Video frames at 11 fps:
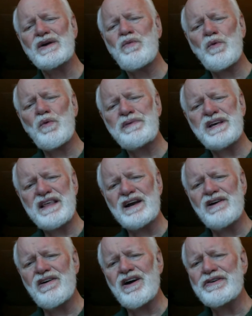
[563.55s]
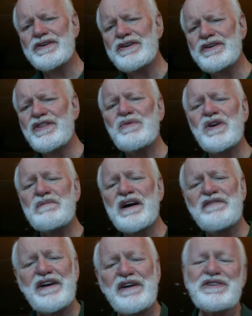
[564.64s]
It won't be that hard. Or another one of my
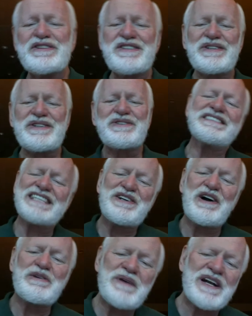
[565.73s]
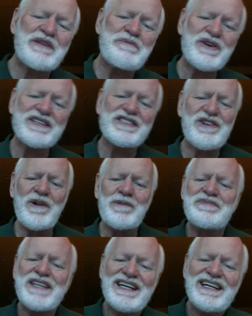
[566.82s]
favorite delusions I talk about in the book is called,
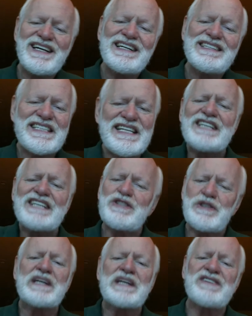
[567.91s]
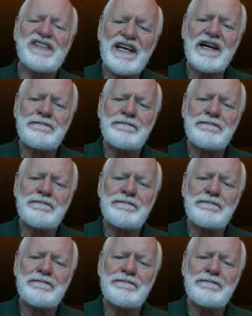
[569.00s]
today is a special day.